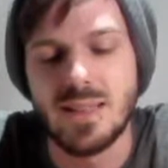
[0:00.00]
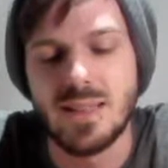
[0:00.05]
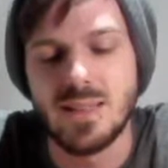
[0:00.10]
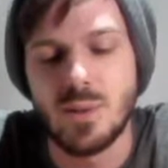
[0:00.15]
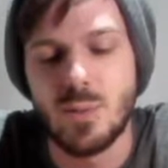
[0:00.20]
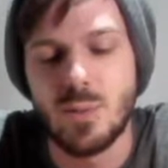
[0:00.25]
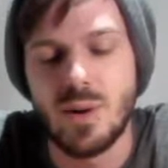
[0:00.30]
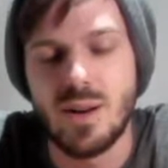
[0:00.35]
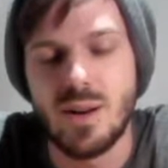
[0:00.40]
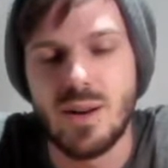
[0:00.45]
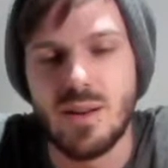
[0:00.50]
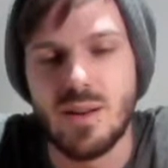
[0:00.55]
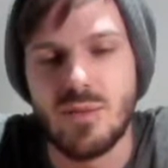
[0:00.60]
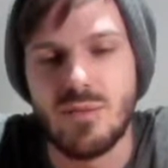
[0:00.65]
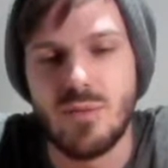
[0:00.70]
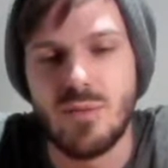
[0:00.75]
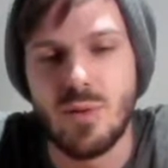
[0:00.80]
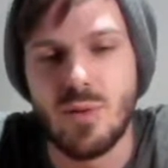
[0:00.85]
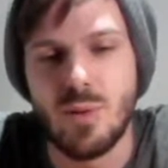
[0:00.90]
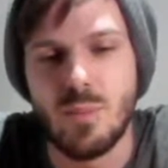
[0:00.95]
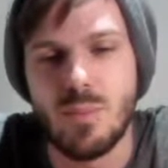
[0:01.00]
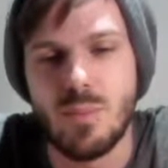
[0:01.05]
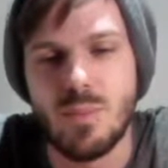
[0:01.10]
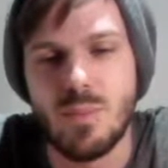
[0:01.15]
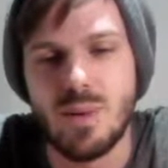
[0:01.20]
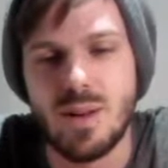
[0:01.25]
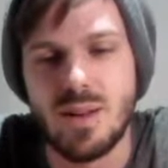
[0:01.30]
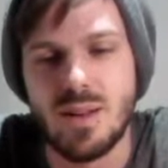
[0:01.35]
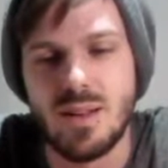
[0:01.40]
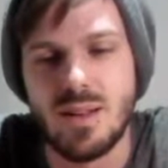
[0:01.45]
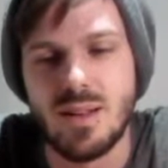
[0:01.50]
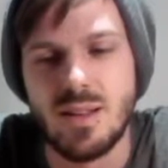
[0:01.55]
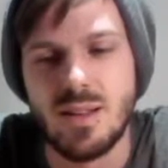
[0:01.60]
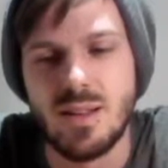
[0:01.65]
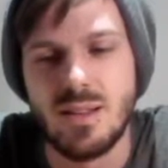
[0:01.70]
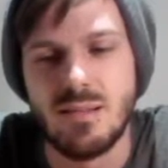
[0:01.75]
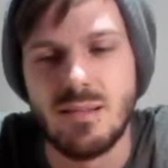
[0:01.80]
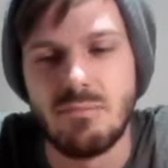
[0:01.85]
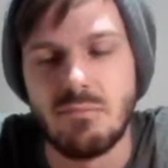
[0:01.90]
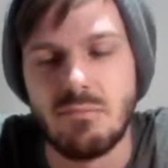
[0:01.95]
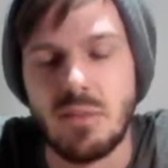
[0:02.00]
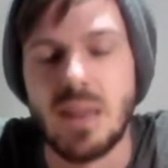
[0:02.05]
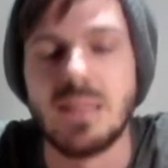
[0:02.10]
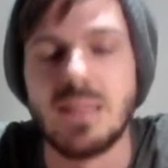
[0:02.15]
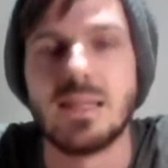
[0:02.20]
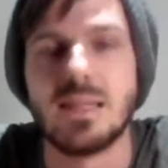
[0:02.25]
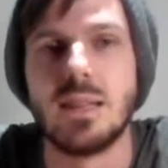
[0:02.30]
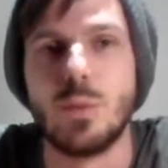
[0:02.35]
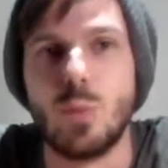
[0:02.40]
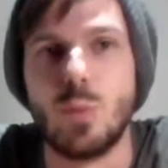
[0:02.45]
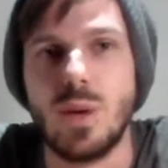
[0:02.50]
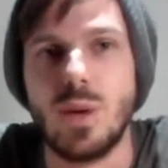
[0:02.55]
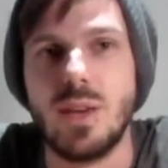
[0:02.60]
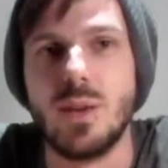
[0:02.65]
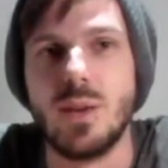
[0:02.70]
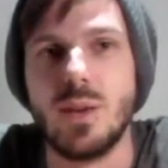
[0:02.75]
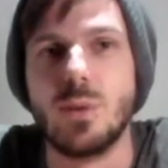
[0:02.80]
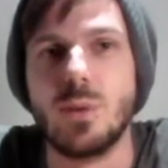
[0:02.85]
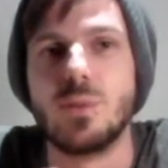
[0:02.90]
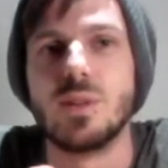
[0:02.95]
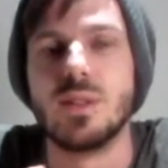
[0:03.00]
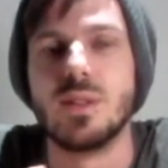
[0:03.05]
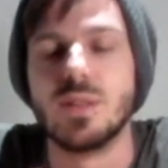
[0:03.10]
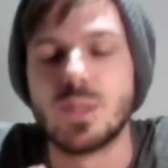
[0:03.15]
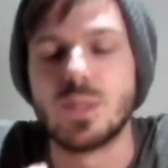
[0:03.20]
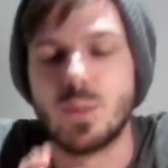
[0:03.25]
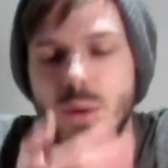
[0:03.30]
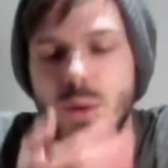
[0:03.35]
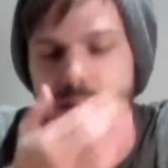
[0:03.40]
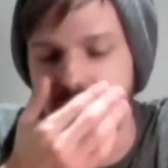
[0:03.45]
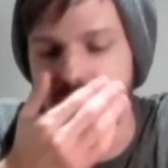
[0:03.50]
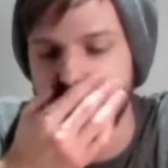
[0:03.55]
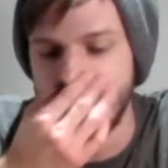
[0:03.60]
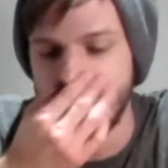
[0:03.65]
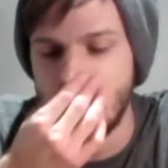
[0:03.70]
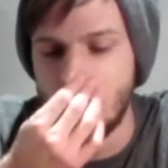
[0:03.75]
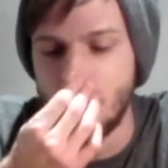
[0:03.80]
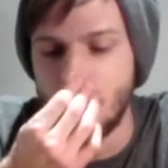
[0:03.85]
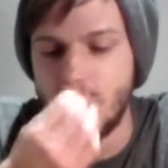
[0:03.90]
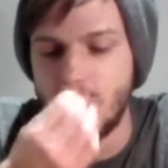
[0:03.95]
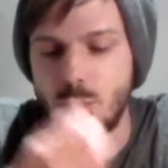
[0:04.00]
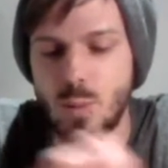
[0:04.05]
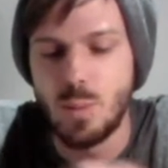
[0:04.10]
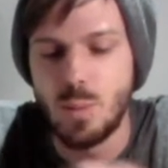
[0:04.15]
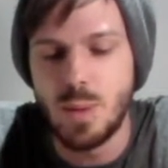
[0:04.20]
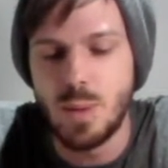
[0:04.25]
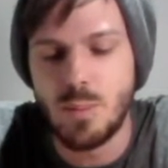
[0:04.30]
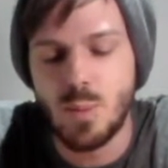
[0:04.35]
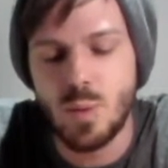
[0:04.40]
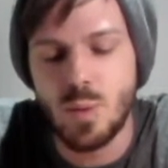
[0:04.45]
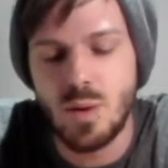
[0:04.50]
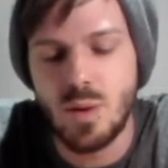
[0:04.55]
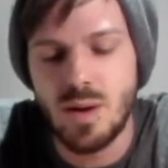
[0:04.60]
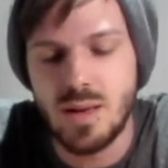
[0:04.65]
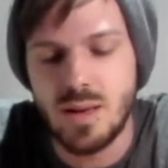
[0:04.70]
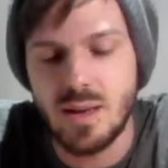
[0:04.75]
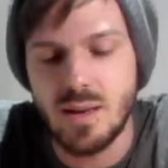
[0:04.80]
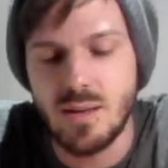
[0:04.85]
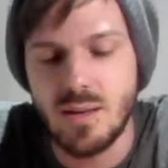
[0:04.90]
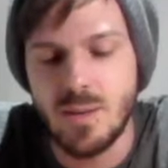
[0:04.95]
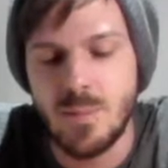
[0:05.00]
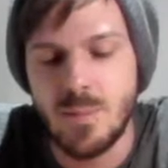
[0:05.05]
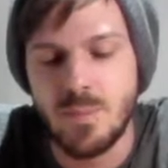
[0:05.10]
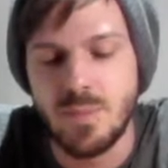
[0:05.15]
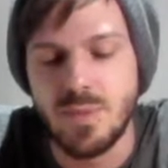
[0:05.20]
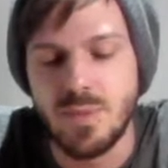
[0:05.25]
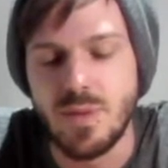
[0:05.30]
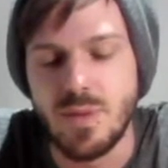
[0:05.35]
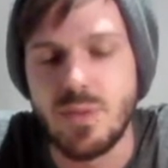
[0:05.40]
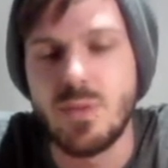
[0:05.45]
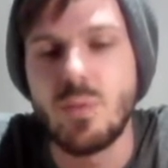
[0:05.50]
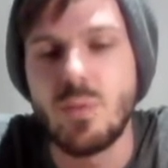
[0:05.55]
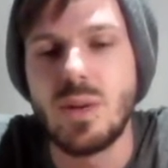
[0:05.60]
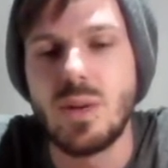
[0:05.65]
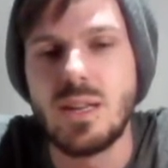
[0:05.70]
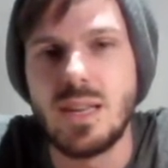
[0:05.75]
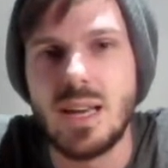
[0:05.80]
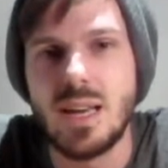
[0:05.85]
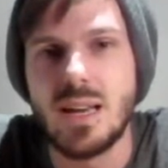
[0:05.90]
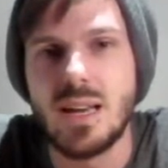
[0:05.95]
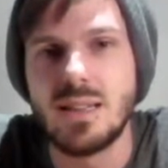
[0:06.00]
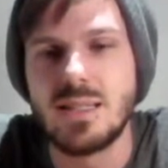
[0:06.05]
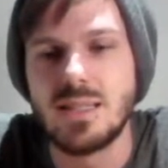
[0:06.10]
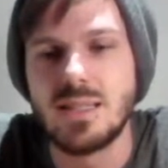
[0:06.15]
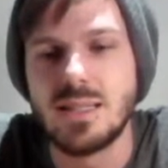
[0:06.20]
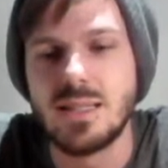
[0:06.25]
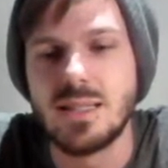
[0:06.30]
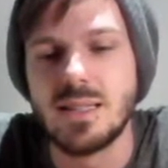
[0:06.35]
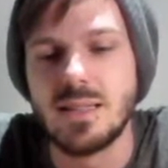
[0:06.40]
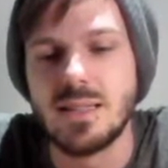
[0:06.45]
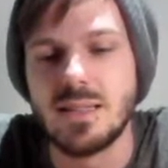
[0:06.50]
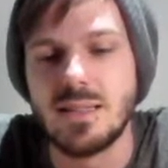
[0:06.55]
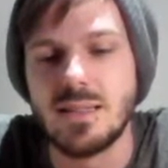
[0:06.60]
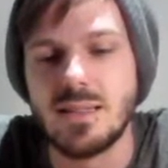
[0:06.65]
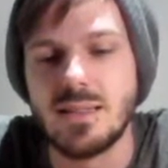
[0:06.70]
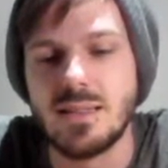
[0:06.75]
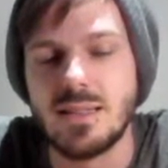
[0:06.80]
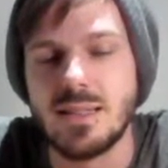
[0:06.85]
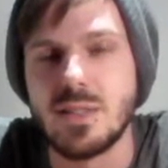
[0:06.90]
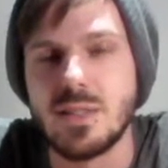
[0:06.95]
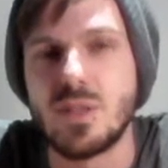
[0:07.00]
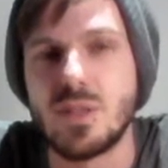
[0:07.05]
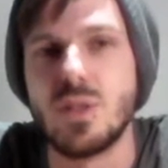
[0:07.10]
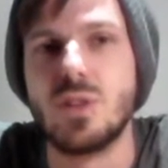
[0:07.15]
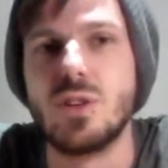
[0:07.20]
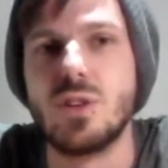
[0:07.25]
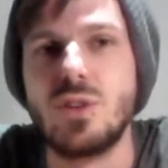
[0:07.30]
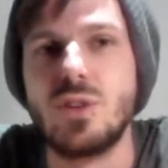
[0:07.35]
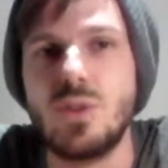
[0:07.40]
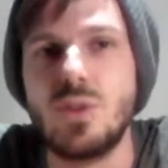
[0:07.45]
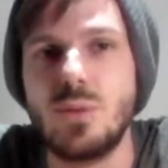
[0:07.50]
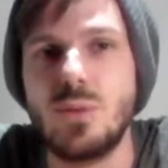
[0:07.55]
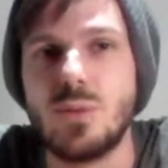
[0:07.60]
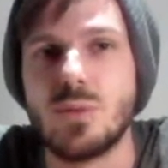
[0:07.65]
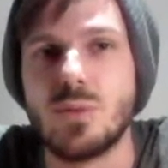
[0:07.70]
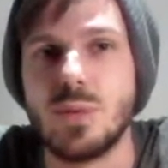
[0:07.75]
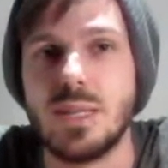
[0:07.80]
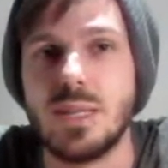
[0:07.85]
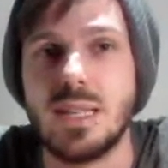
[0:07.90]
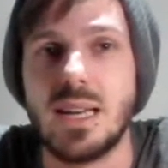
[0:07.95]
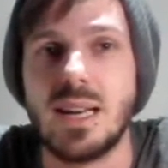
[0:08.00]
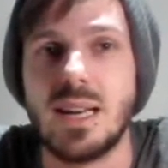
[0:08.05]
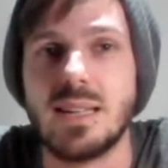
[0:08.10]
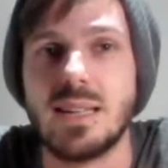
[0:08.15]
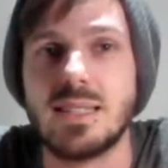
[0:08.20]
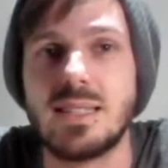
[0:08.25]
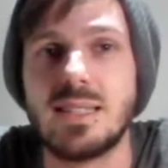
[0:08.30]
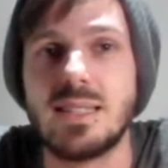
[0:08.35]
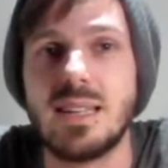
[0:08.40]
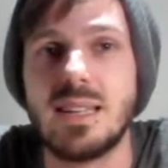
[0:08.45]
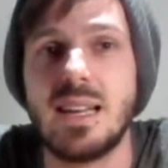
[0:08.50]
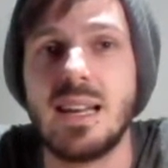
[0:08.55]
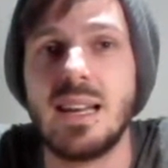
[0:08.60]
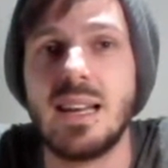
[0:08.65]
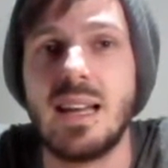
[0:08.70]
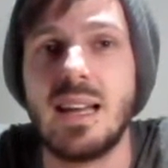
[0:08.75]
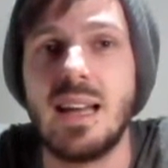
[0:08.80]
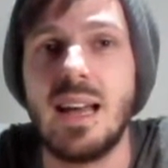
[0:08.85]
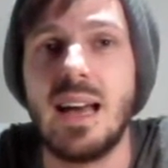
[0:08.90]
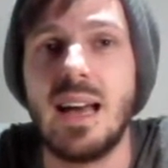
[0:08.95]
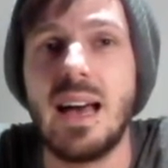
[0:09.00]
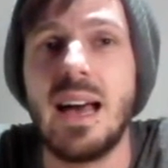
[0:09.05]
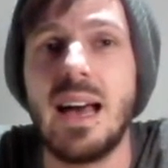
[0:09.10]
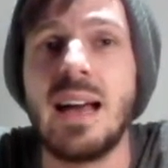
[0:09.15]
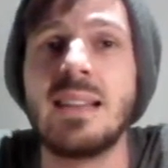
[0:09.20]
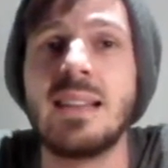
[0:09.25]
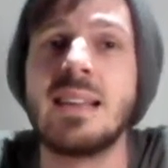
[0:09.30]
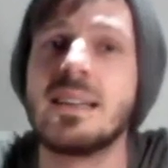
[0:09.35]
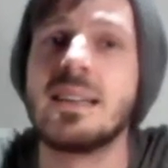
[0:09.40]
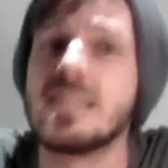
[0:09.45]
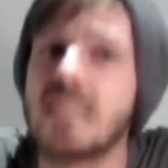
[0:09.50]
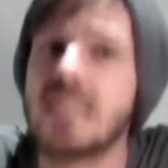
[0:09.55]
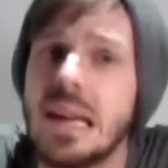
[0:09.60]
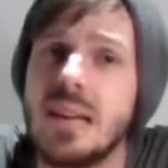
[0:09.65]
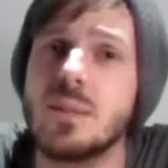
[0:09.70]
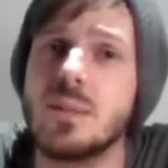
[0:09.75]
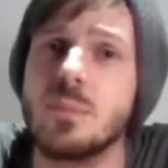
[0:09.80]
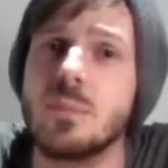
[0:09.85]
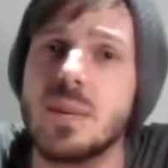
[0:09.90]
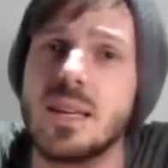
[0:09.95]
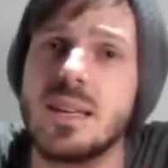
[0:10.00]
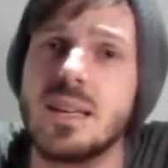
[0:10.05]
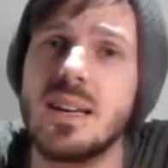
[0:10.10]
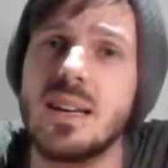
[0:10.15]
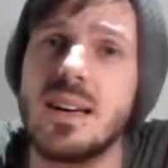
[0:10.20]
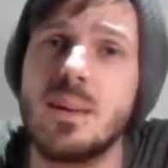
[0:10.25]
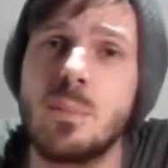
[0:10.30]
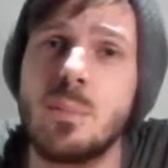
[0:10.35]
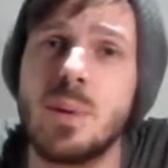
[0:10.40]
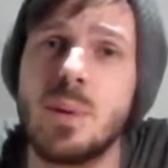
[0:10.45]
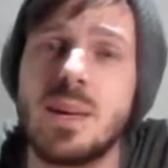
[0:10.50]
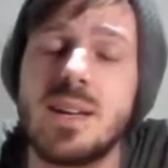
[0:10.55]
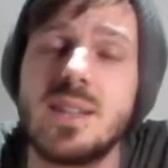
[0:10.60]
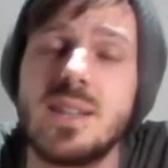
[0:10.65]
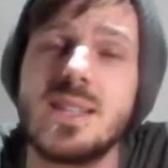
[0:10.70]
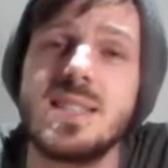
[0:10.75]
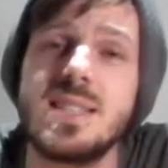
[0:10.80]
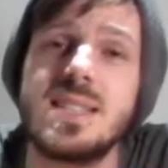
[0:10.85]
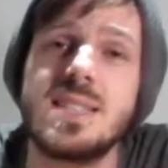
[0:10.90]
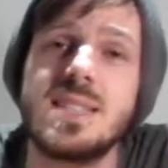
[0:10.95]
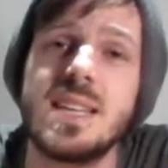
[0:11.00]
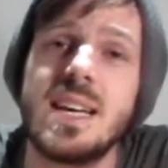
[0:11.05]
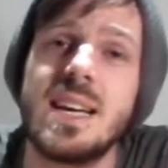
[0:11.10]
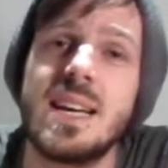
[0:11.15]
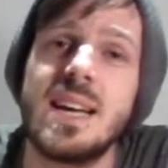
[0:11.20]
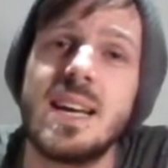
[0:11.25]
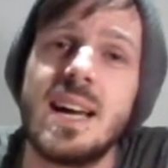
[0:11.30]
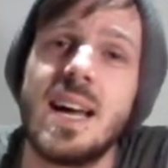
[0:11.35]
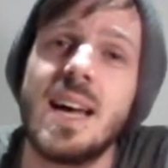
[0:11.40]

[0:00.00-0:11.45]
as it were, from, let's say, the Wii U to the Switch, but it would be more like the 3DS to the new 3DS. And that saddened me, because